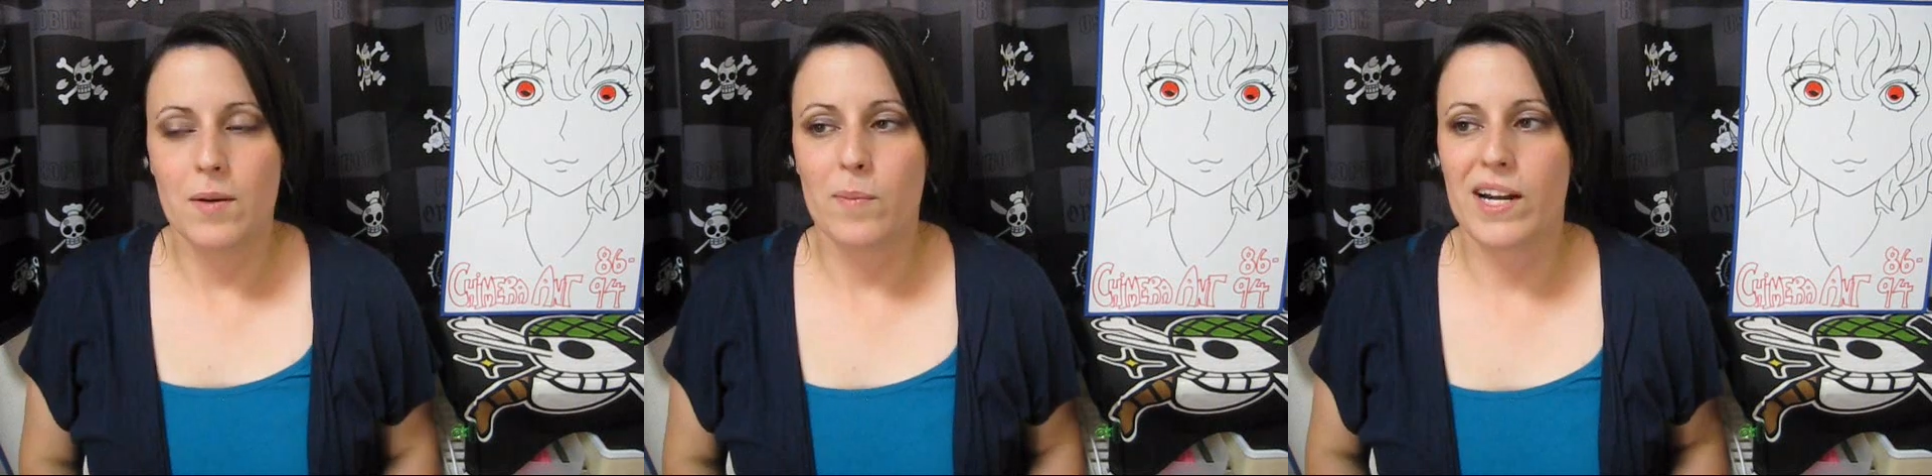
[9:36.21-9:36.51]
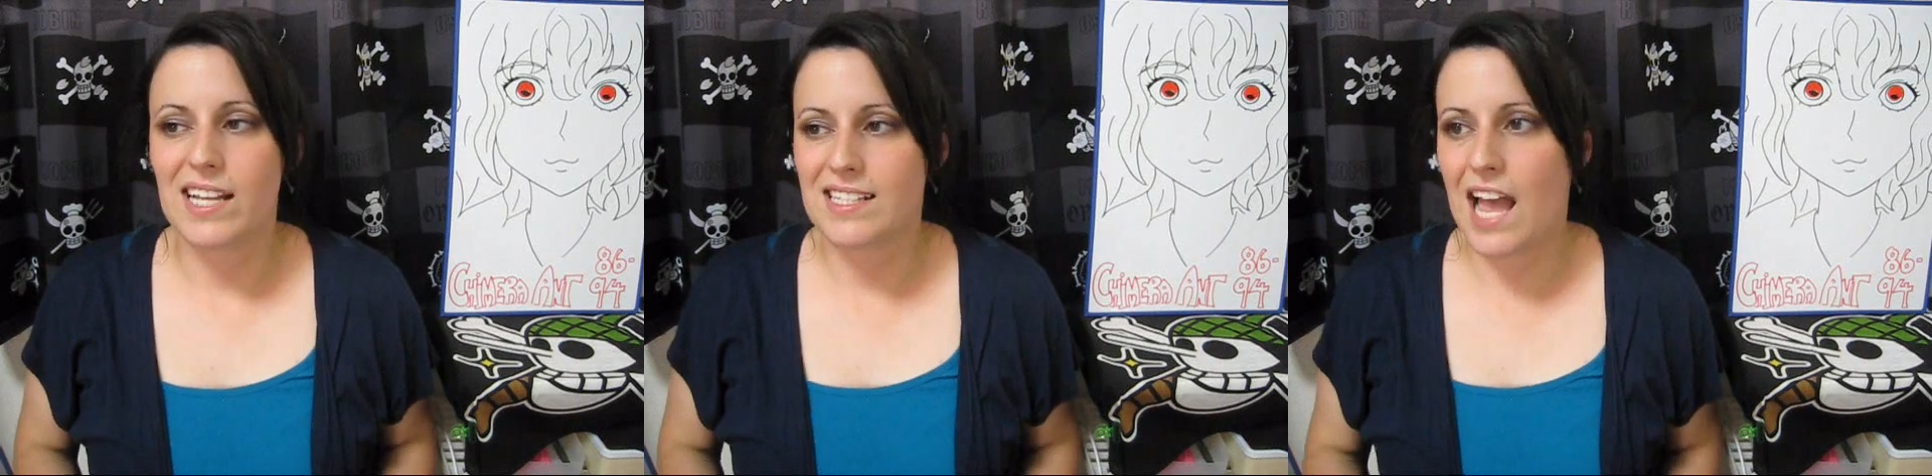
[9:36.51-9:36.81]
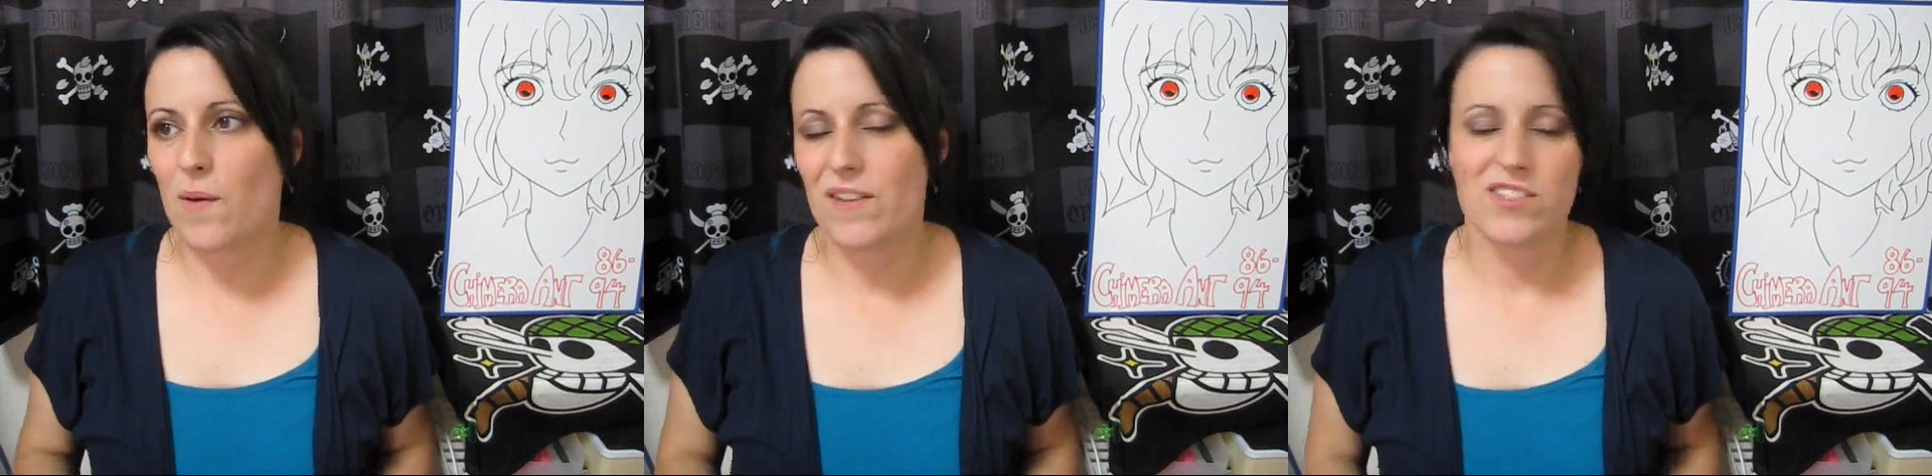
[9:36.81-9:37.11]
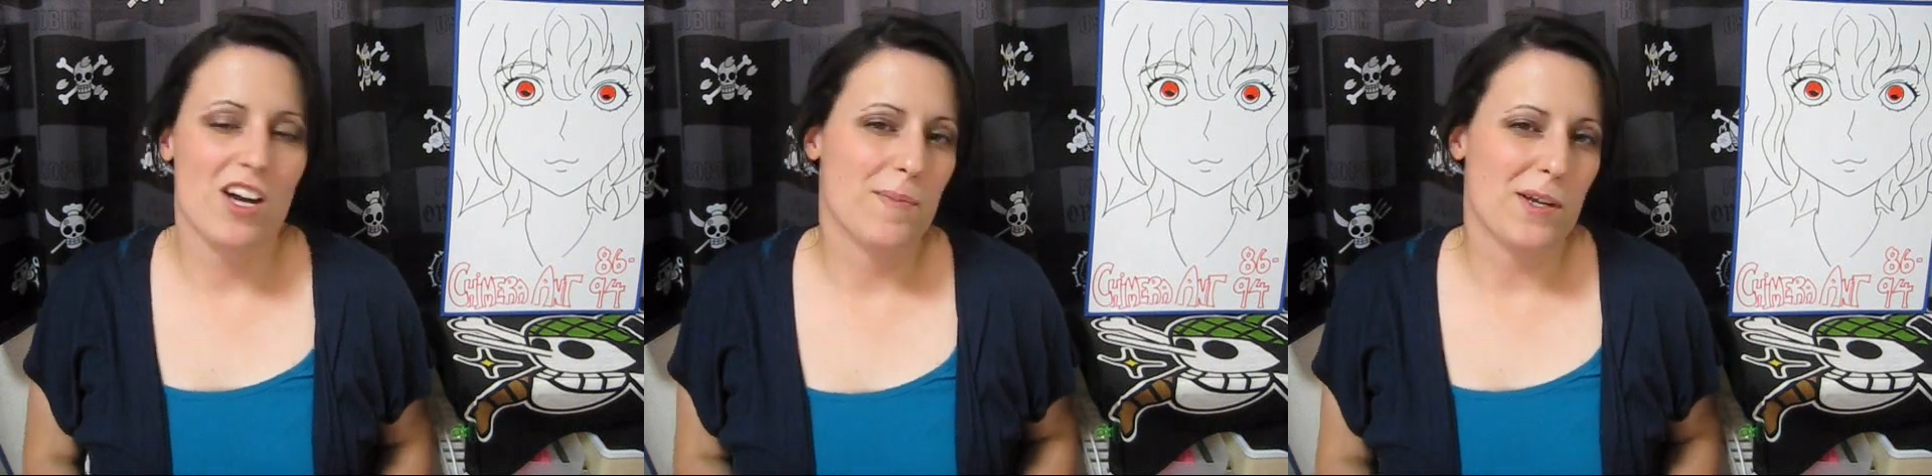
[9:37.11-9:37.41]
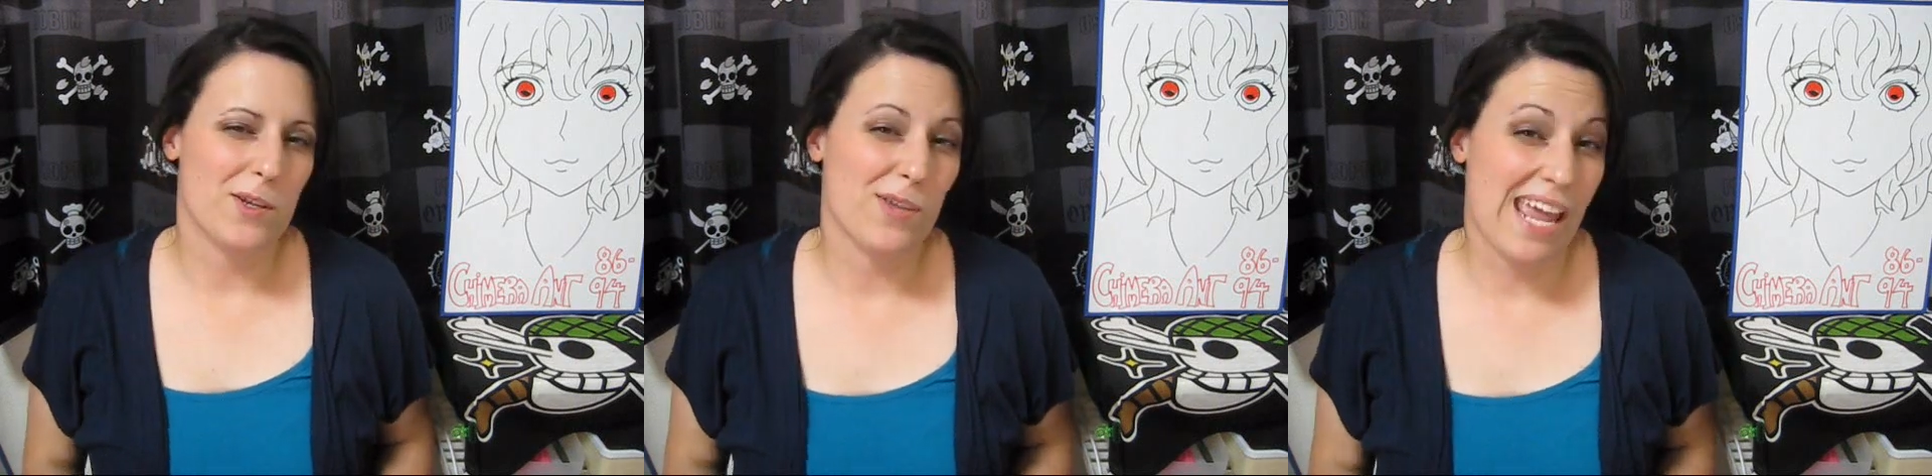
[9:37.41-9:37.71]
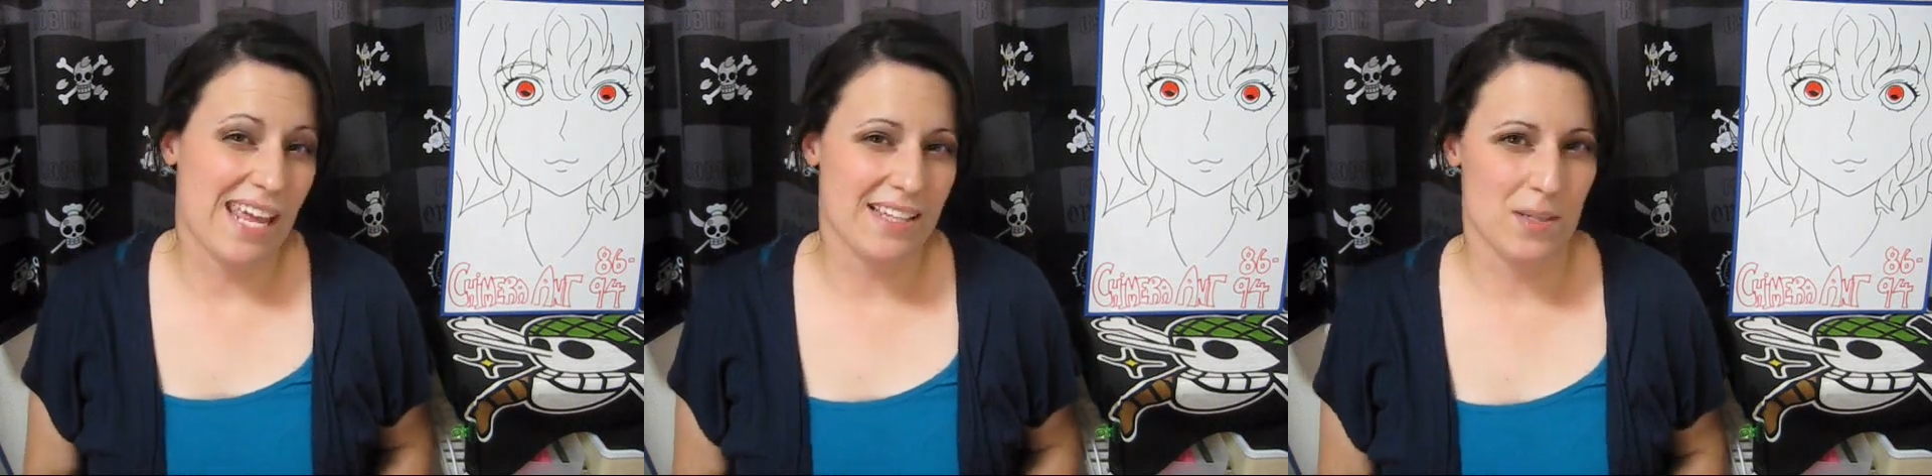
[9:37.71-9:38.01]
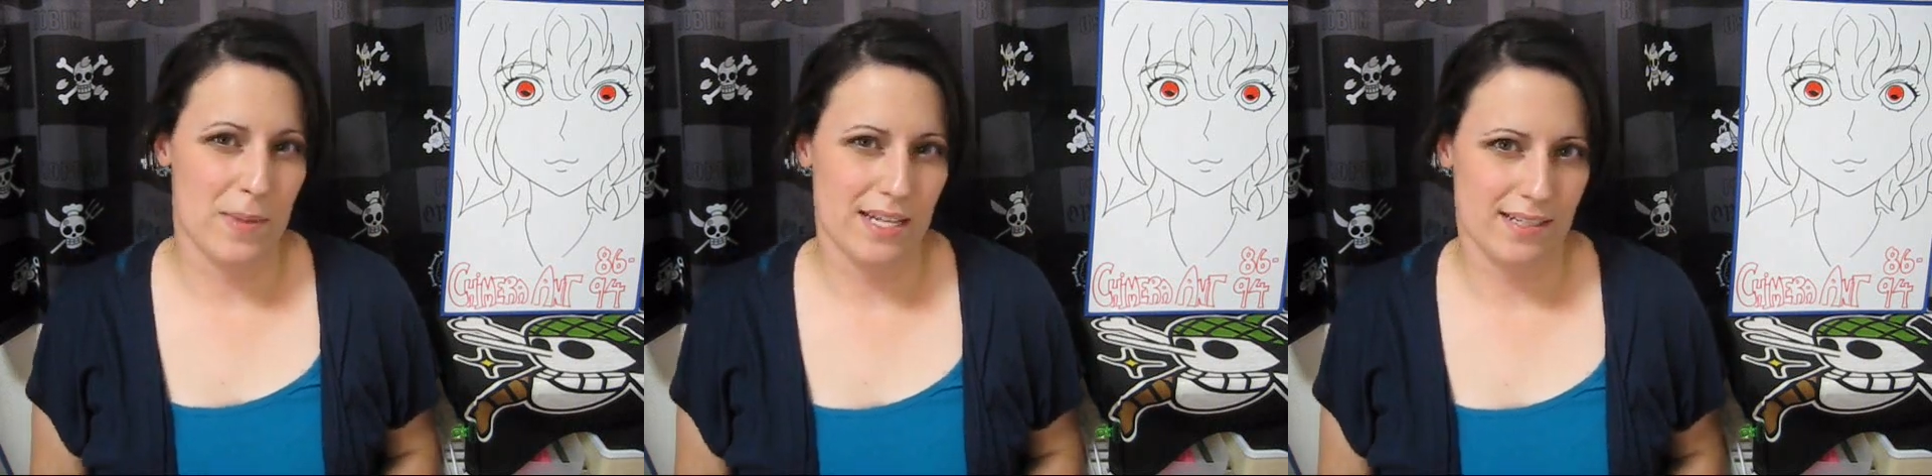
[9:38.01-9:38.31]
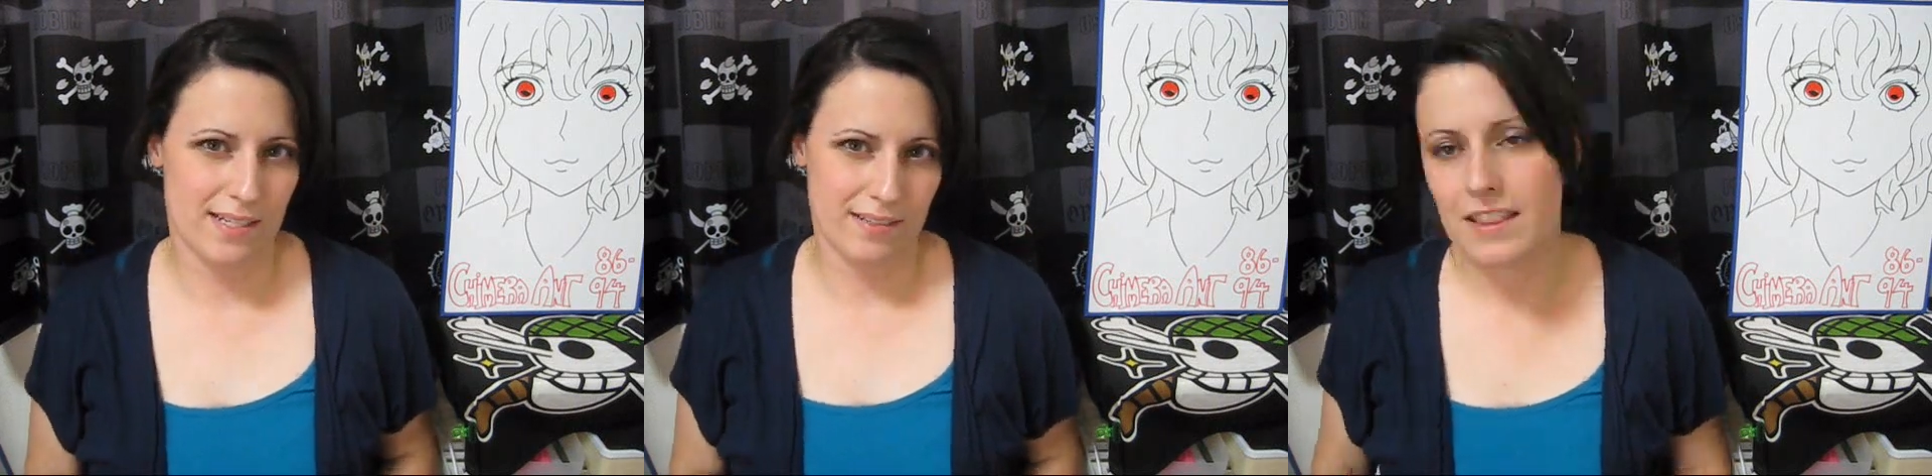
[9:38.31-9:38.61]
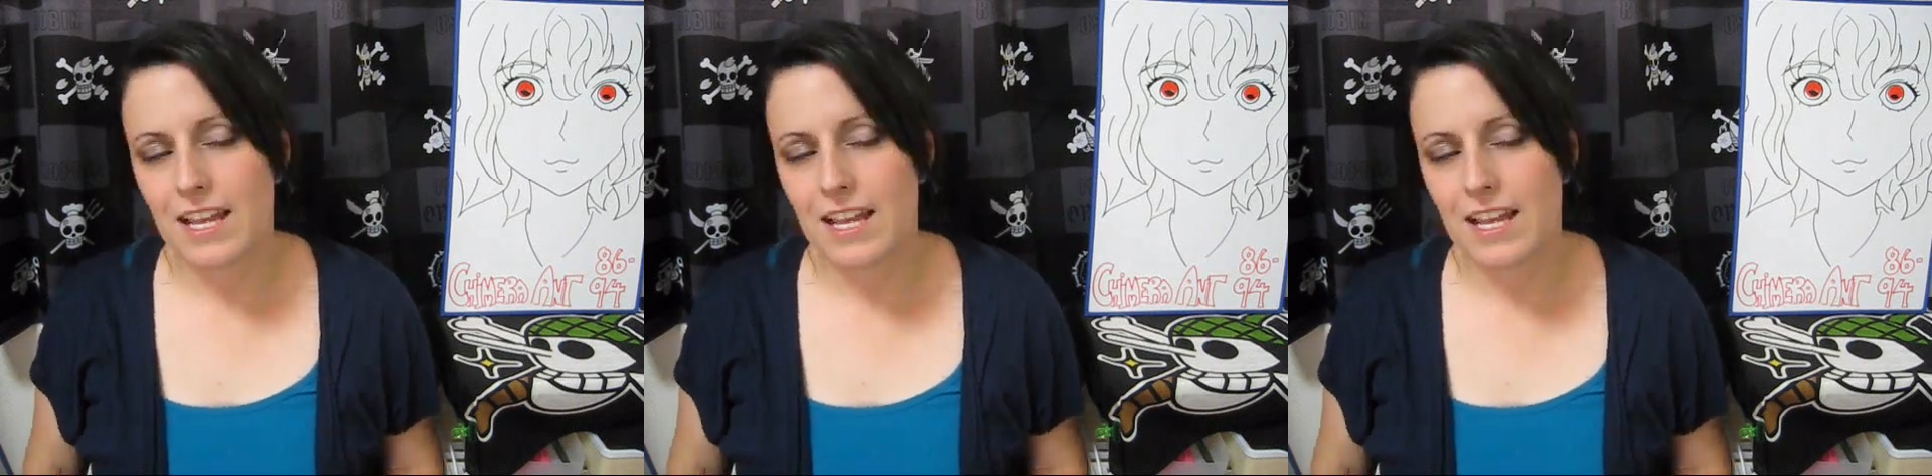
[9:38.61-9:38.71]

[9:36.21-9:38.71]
But I guess now we have to talk about those ants a bit.